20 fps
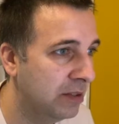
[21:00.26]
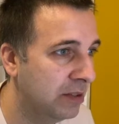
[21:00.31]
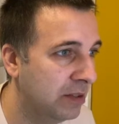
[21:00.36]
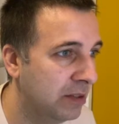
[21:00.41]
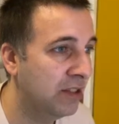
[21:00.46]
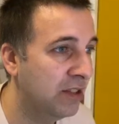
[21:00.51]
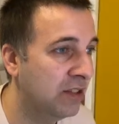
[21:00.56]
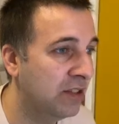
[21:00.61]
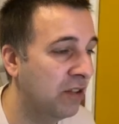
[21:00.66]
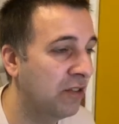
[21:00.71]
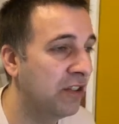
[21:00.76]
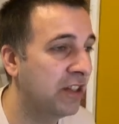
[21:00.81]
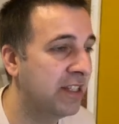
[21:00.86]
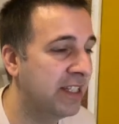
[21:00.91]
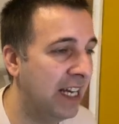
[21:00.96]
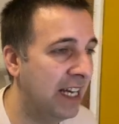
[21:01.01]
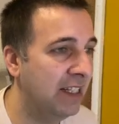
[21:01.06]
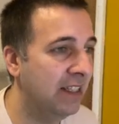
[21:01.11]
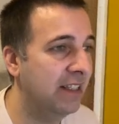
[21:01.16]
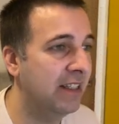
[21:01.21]
So the
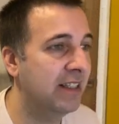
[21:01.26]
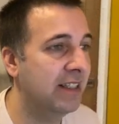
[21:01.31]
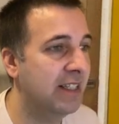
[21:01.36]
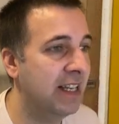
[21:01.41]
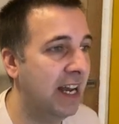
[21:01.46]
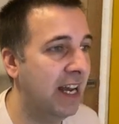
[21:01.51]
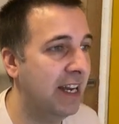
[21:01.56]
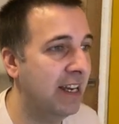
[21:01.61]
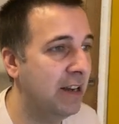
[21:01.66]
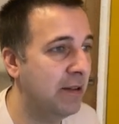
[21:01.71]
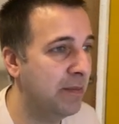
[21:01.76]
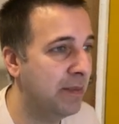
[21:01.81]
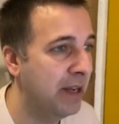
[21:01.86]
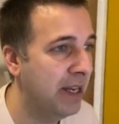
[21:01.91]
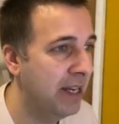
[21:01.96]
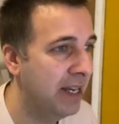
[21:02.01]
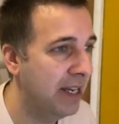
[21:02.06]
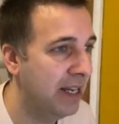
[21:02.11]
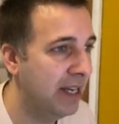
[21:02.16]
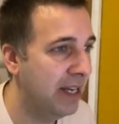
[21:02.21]
talent type
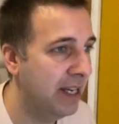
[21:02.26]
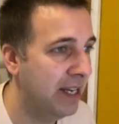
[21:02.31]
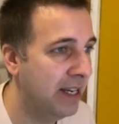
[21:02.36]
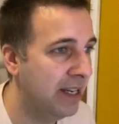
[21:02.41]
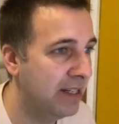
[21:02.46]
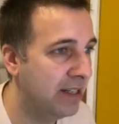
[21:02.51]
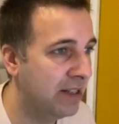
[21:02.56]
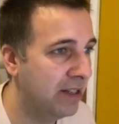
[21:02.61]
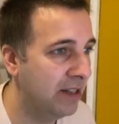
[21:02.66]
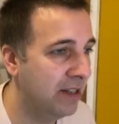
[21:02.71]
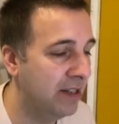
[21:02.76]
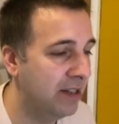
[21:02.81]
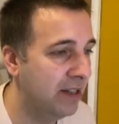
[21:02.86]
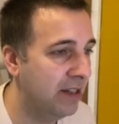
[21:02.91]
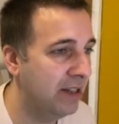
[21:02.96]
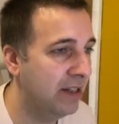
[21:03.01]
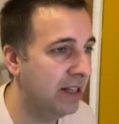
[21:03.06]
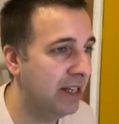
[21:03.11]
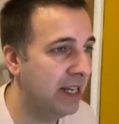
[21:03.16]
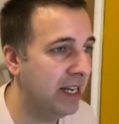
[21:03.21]
is
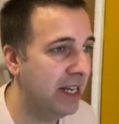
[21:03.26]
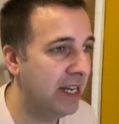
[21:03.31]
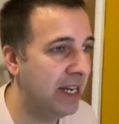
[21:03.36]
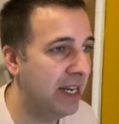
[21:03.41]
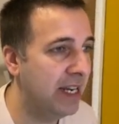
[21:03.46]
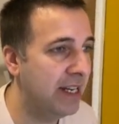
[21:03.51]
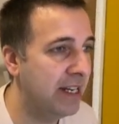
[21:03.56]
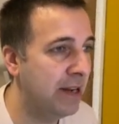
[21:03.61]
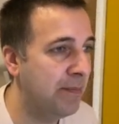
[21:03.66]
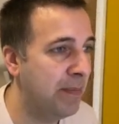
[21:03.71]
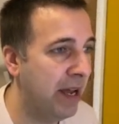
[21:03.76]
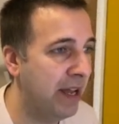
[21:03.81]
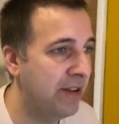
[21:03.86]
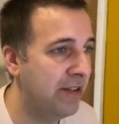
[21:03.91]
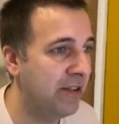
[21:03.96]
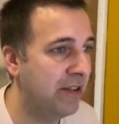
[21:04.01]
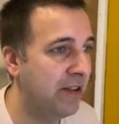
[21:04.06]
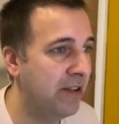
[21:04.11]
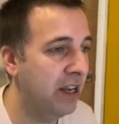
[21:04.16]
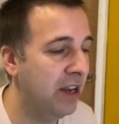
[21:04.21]

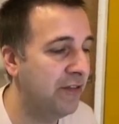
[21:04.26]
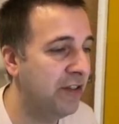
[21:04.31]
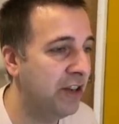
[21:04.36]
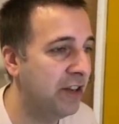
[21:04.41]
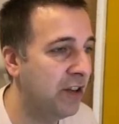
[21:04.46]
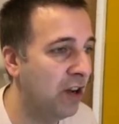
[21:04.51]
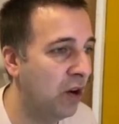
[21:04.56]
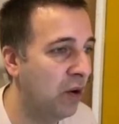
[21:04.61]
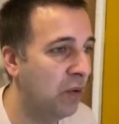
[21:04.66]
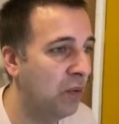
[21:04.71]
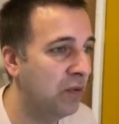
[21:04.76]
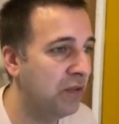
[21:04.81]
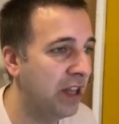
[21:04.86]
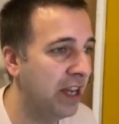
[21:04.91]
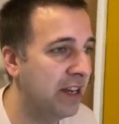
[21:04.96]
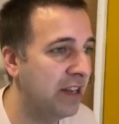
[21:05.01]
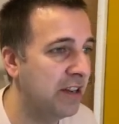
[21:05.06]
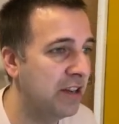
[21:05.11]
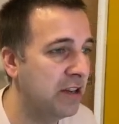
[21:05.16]
independent. If you don't, then you